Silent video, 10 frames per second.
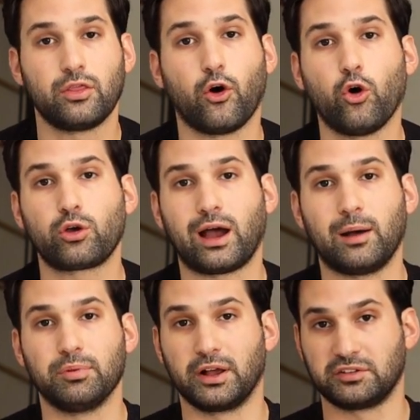The whole
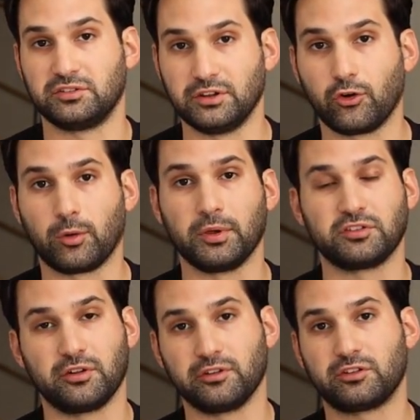complex is
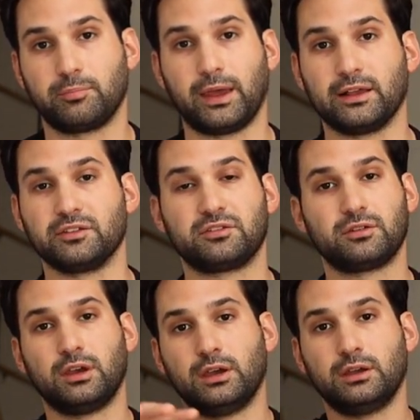enormous and it spans,